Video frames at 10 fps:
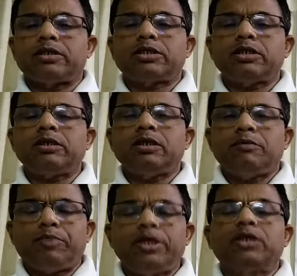This is a
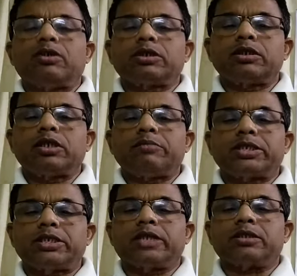precaution, number
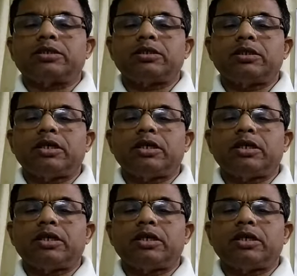six.